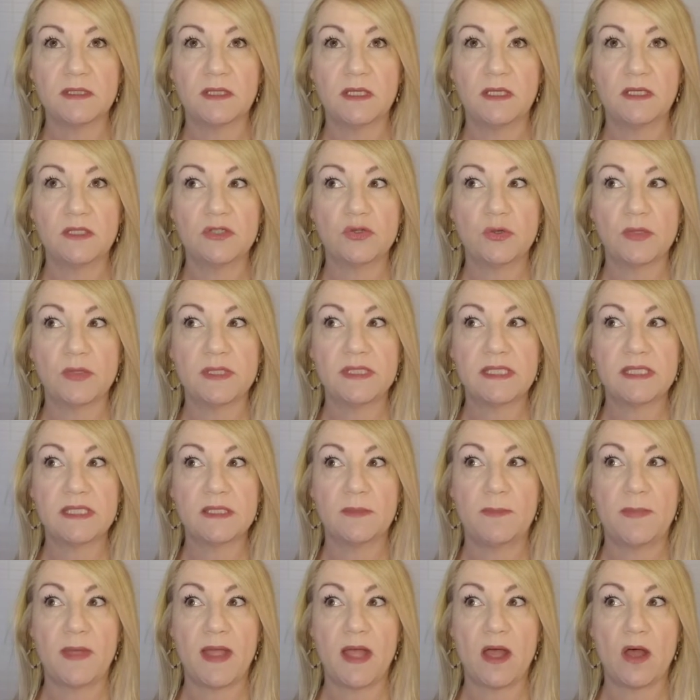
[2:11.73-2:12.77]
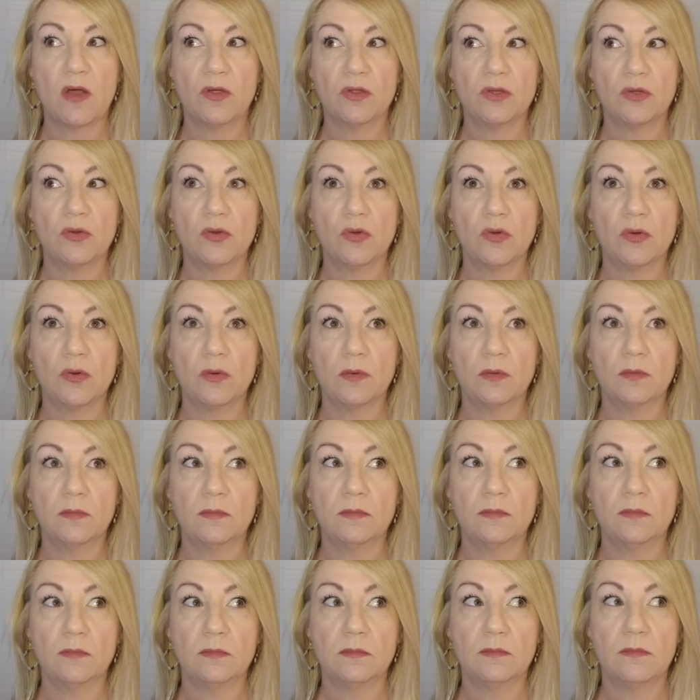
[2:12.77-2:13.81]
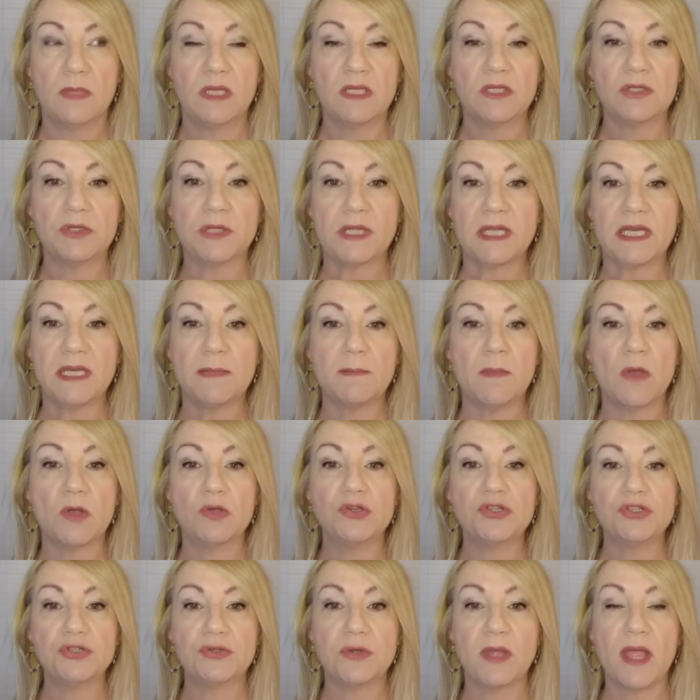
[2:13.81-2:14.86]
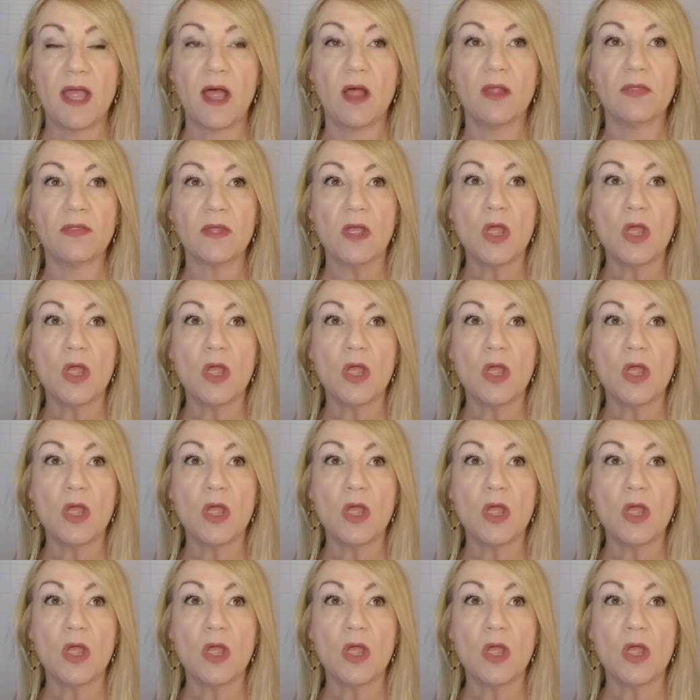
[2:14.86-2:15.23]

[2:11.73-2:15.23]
and choices about your mental and emotional health,